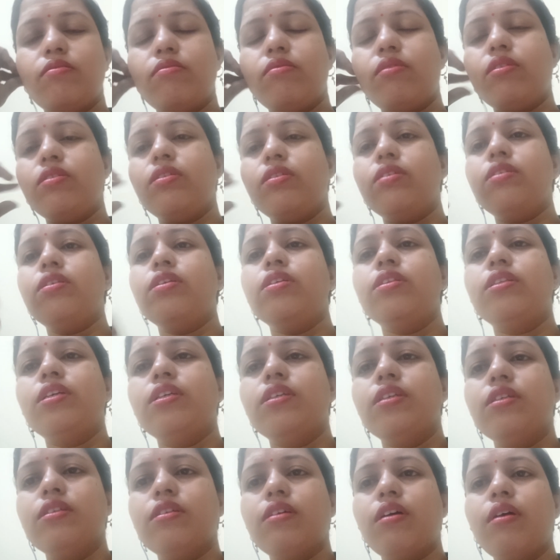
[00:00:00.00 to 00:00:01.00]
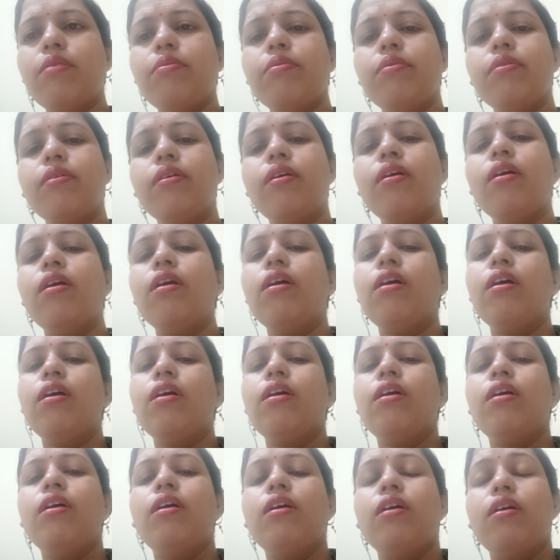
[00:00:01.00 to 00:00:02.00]
For the synthesis of
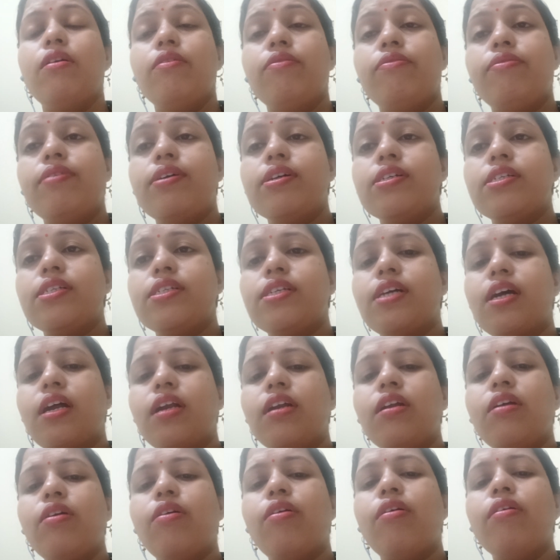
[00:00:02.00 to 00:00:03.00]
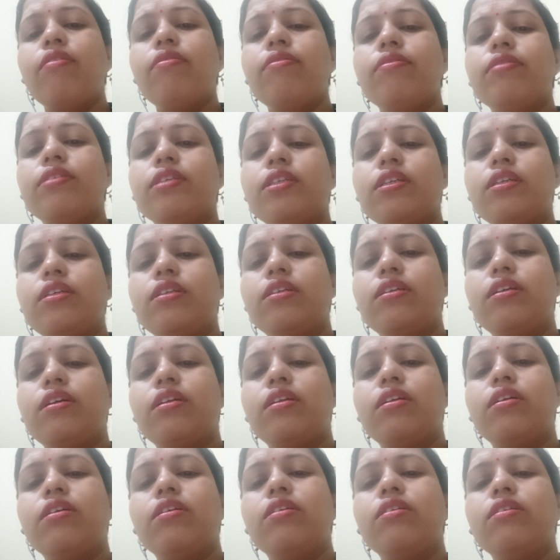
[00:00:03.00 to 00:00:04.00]
first strand of
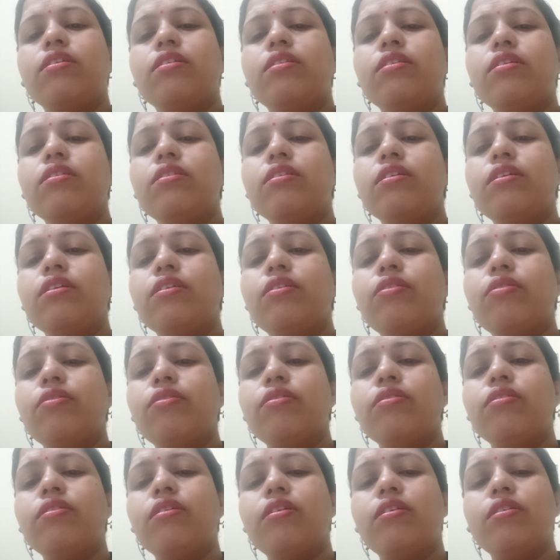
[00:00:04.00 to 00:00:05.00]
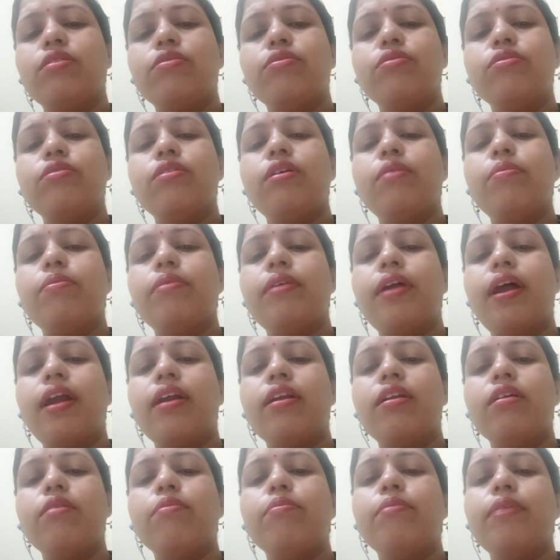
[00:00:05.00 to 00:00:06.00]
cDNA. These include the use of
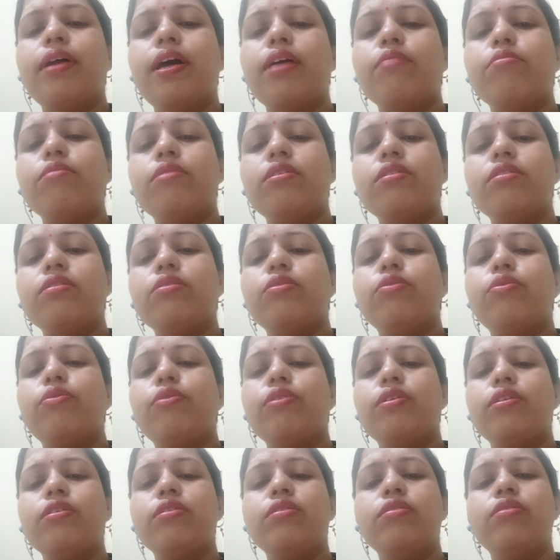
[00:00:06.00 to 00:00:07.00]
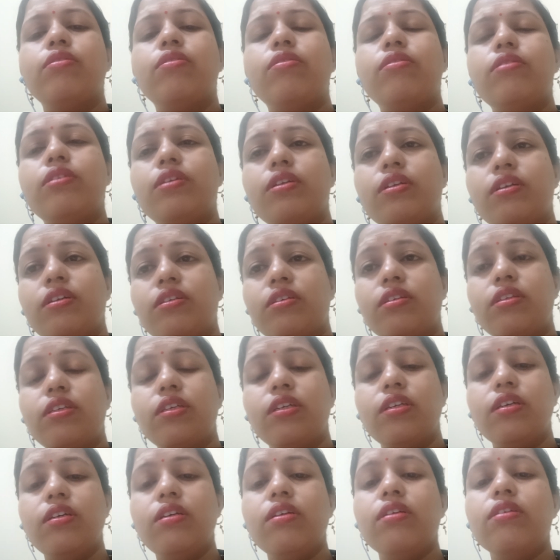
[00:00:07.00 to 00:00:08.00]
random primers, oligo
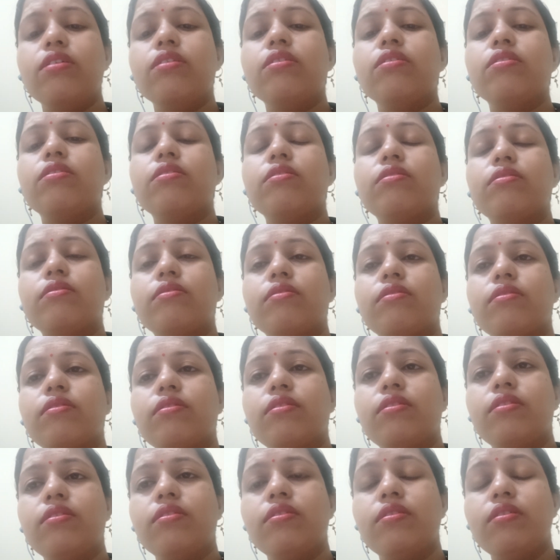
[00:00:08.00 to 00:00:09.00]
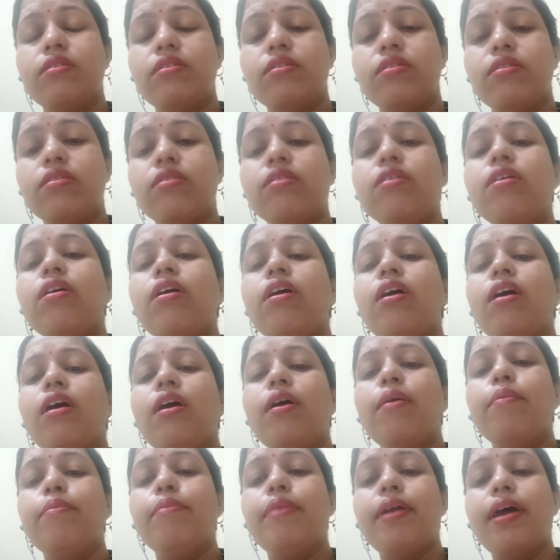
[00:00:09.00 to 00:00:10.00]
DT uh,
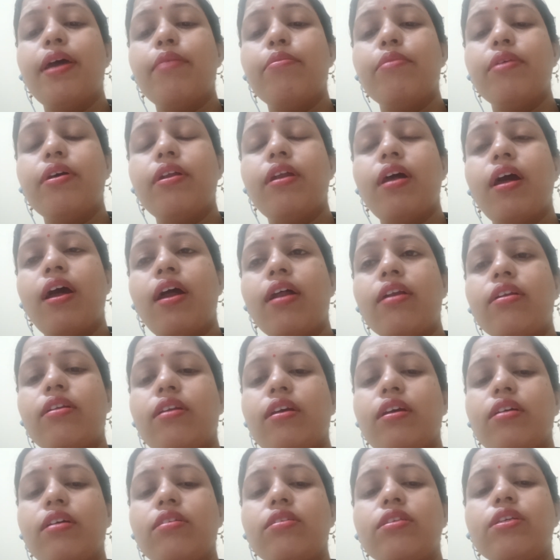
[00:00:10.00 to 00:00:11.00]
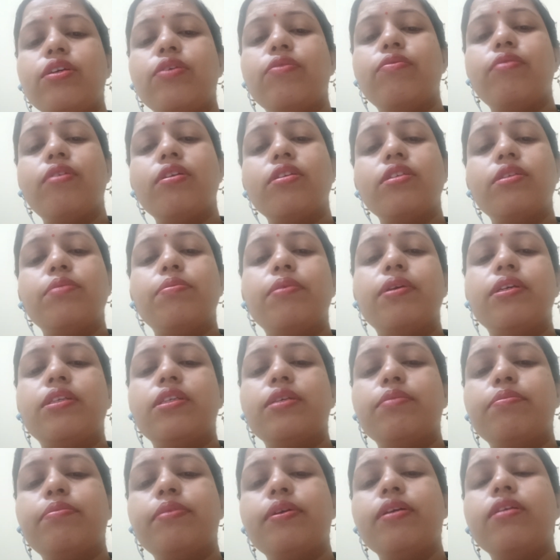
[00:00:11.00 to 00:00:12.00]
primer, and a sequence
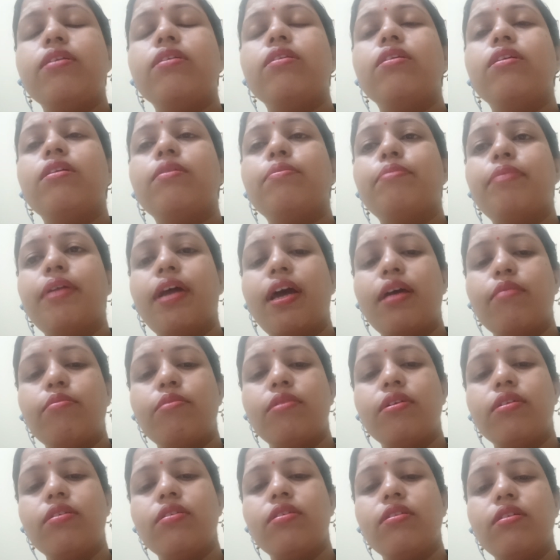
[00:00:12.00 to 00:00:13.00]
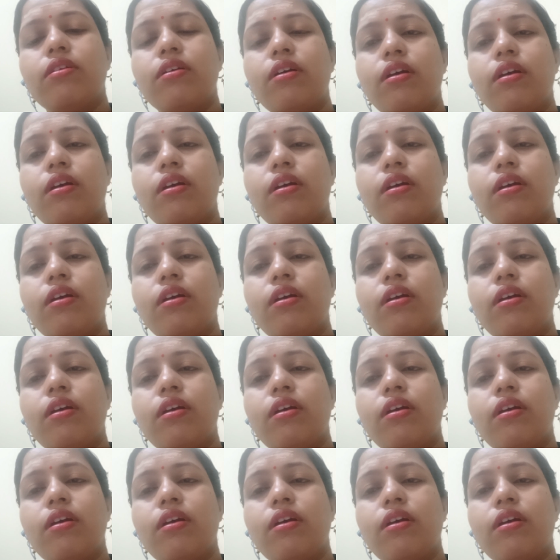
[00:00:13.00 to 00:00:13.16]
specific primer.